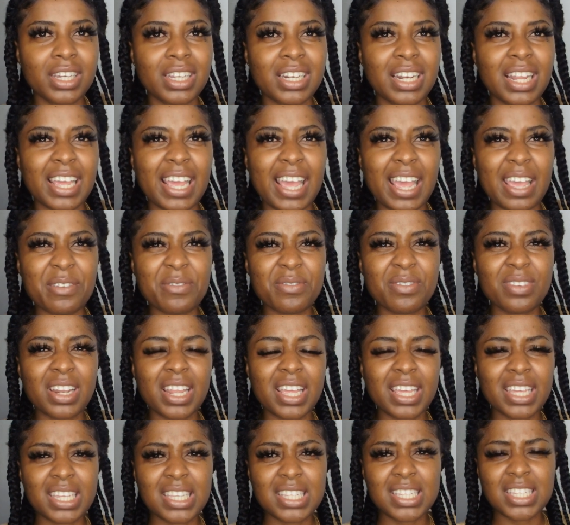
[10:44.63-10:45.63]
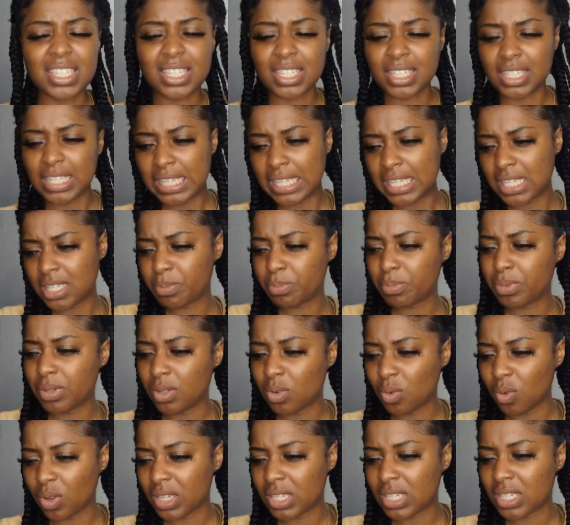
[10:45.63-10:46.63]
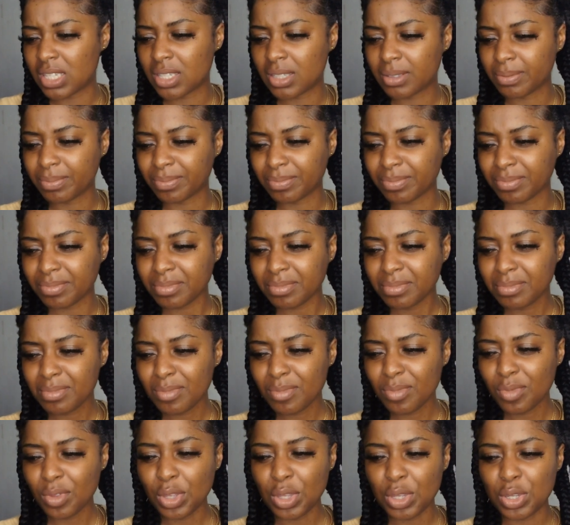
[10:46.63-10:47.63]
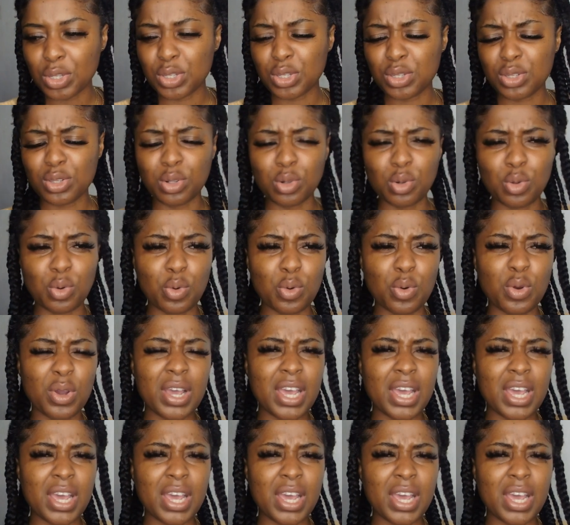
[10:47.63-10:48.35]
and I feel like his speed was slow.